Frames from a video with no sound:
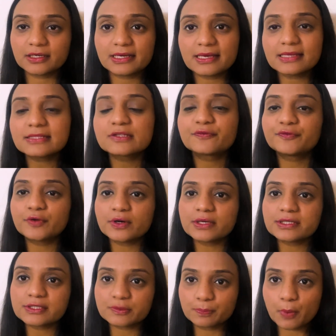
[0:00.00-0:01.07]
his
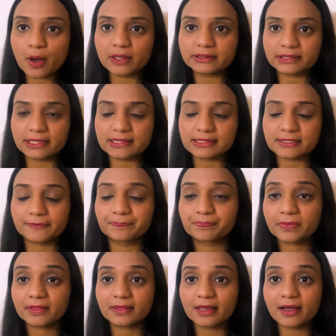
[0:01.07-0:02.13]
first mock test.
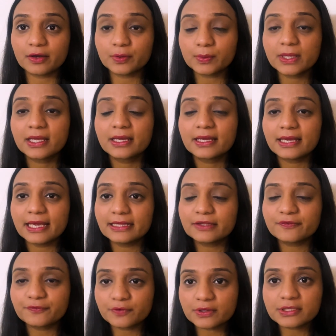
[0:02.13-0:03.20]
Now, in the
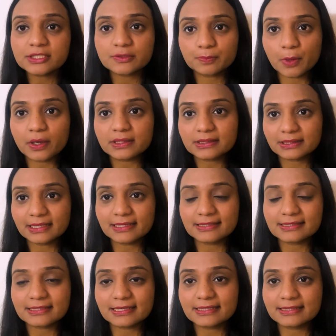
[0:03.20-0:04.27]
first mock
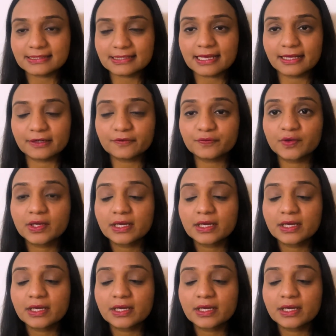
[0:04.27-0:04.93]
test itself,